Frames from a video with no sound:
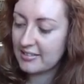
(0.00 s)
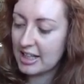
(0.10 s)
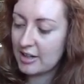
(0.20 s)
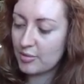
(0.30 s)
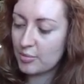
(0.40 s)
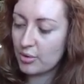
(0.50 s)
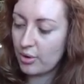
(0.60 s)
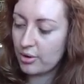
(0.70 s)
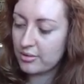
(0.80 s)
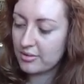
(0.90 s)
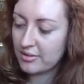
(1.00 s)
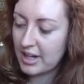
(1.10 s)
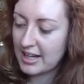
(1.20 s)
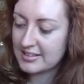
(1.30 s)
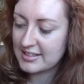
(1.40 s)
even more,
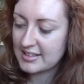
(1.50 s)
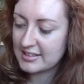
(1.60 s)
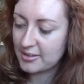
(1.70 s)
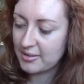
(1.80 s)
as it says in the